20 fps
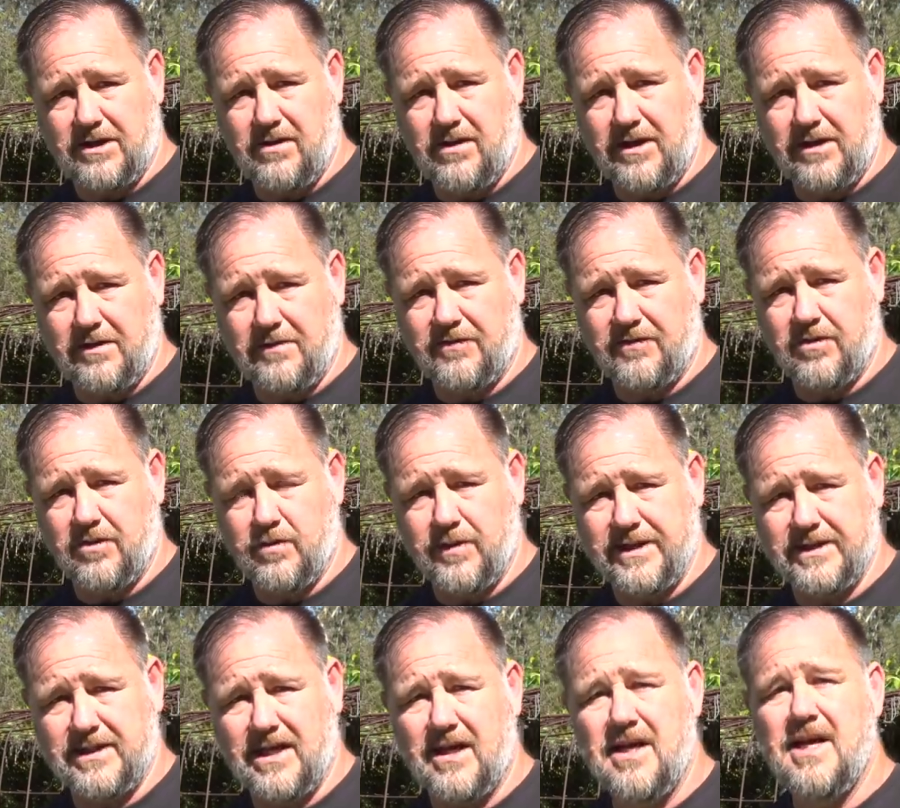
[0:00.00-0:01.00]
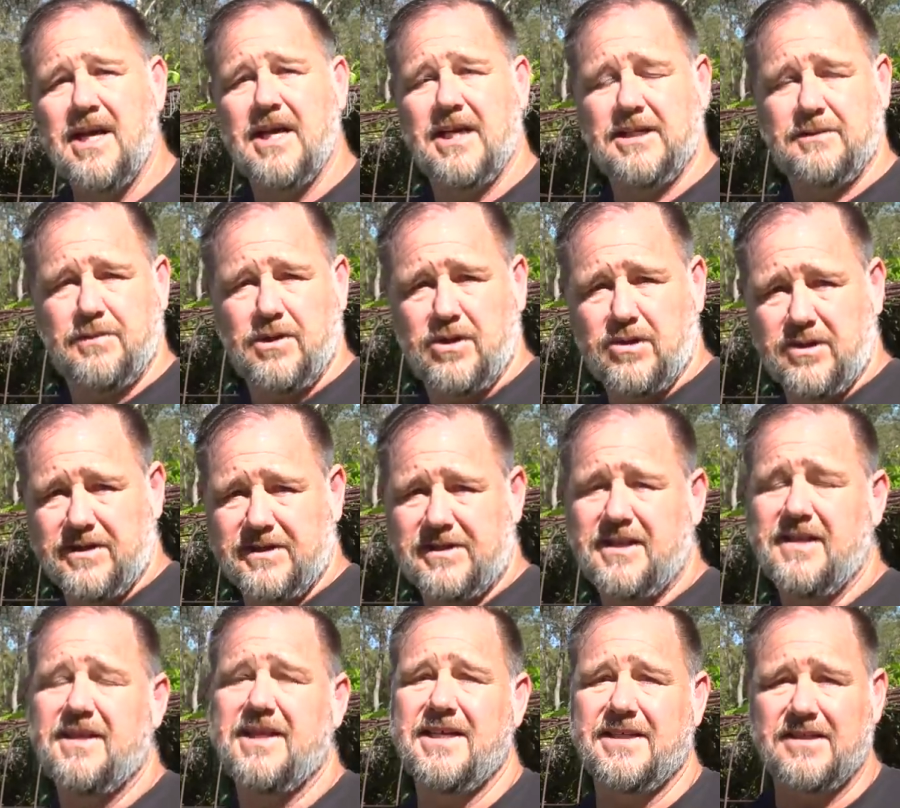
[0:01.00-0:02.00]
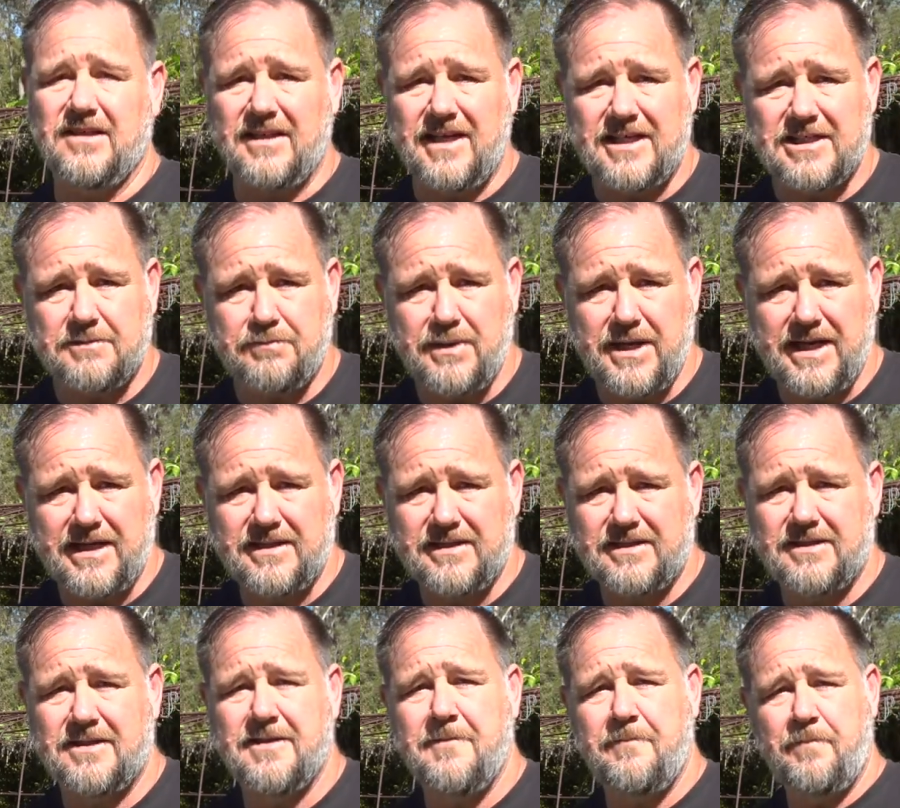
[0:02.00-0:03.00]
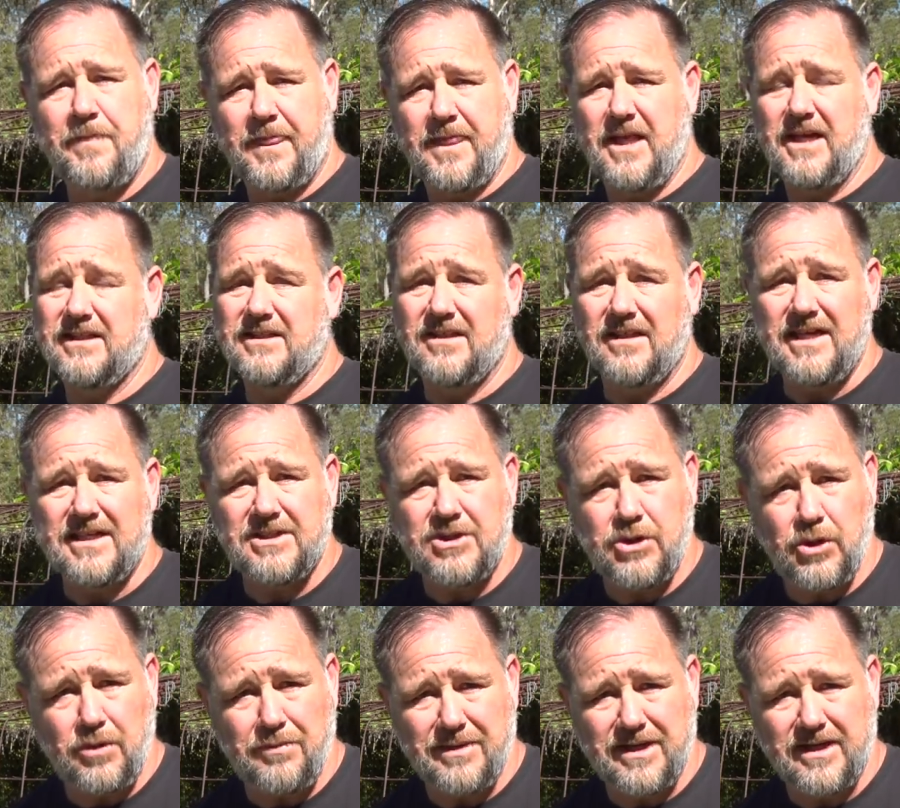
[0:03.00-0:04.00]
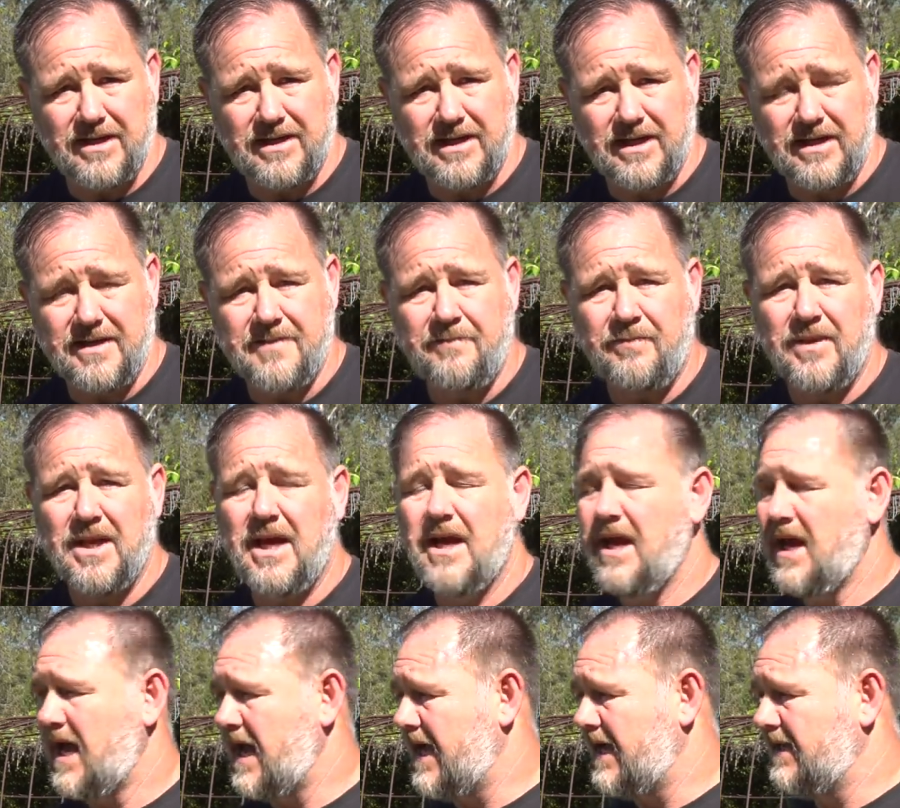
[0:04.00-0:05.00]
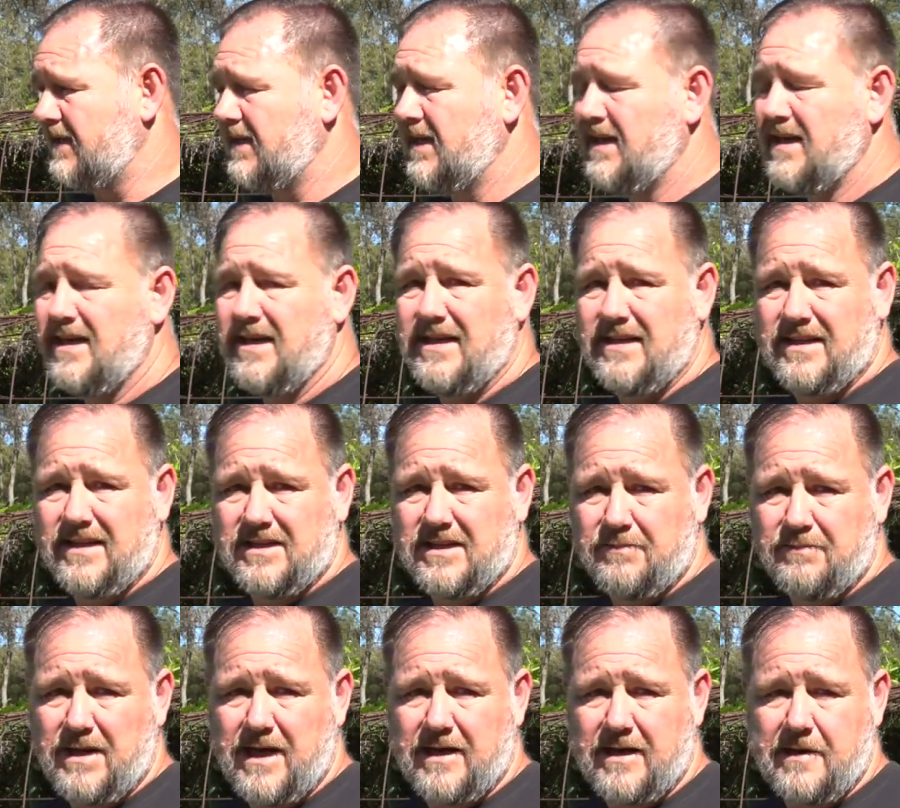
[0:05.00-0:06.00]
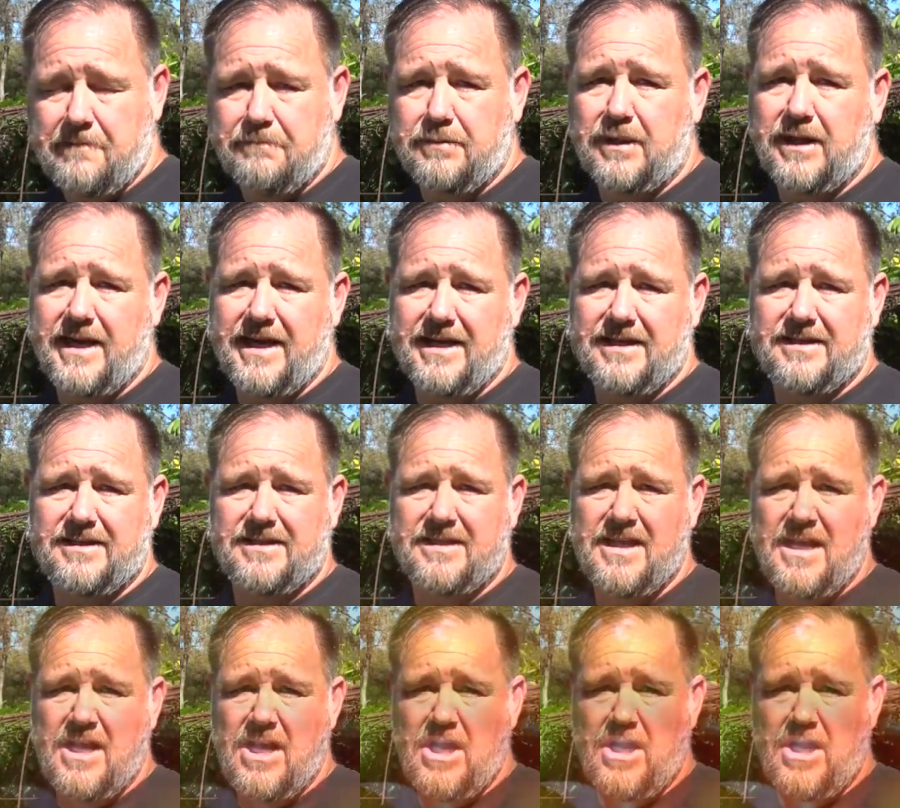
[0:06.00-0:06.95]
growing them through winter is because there's less pests, there's less humidity, and the tomato plants